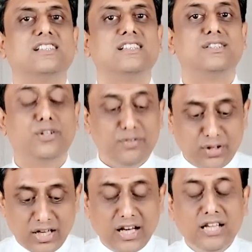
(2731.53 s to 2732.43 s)
So if you are
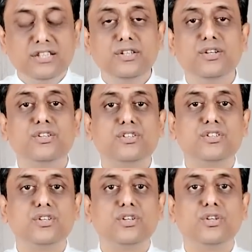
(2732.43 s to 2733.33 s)
attached
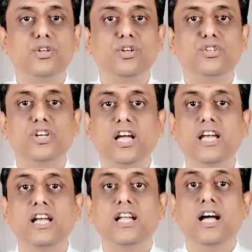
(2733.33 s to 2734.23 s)
to your
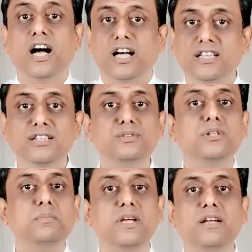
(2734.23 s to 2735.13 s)
child, others
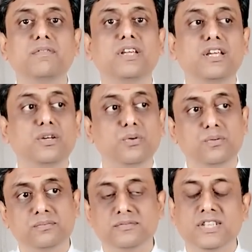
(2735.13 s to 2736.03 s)
will be envying you.
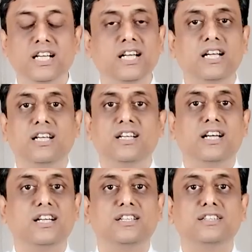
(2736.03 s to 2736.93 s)

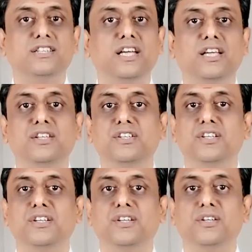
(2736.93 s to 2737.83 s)
At this age,
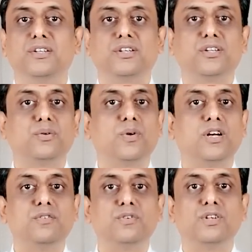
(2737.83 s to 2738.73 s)
it's such a
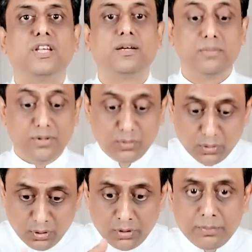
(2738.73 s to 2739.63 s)
wonderful thing, but you will
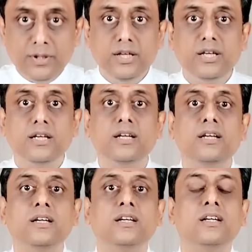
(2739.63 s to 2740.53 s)
not be
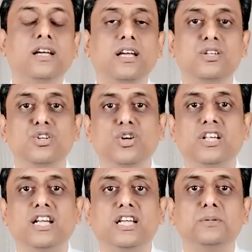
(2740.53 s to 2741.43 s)
enjoying
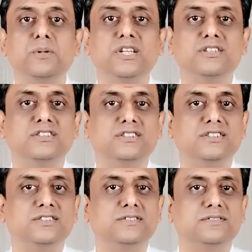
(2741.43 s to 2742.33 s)
that experience.